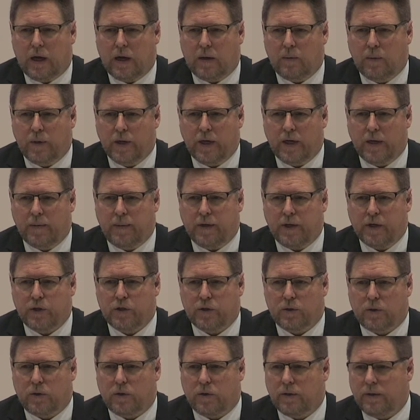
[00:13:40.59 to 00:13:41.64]
We need to make
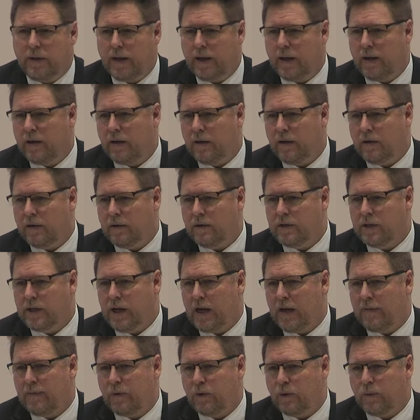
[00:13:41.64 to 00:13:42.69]
sure that our
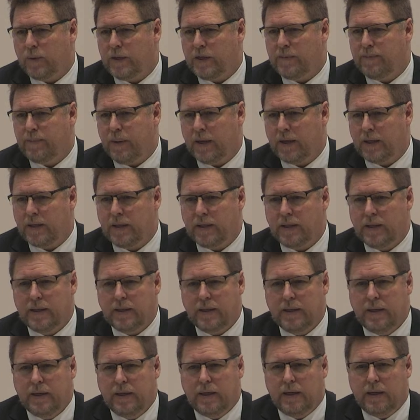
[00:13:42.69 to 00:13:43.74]
staff are respected
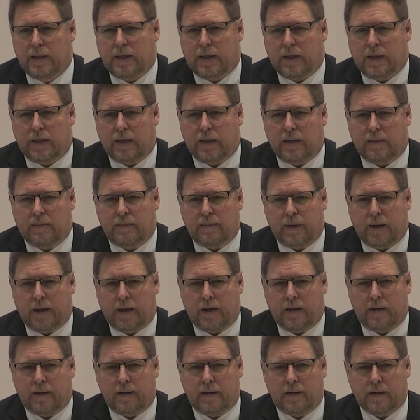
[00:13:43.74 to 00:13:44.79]

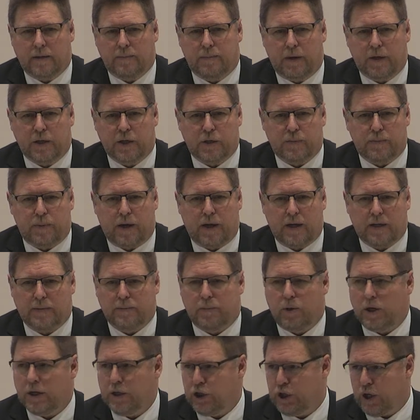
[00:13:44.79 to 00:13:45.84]
and as much as
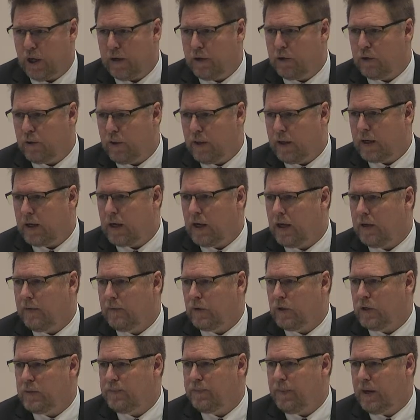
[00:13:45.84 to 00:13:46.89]
possible engender that kind of
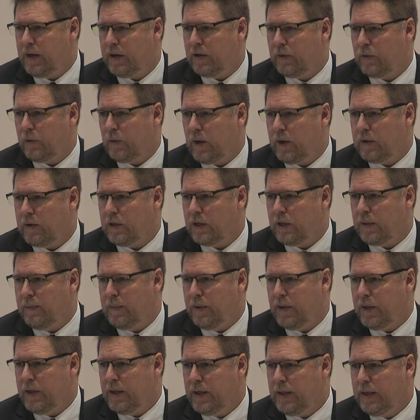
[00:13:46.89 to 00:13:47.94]
respect throughout the
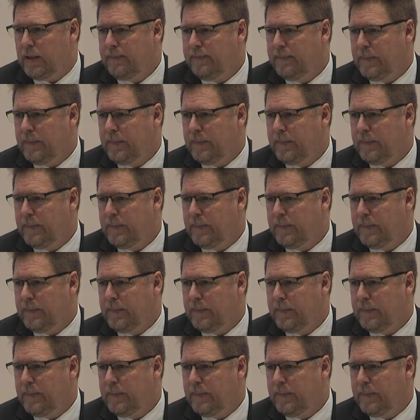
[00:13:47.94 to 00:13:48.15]
community.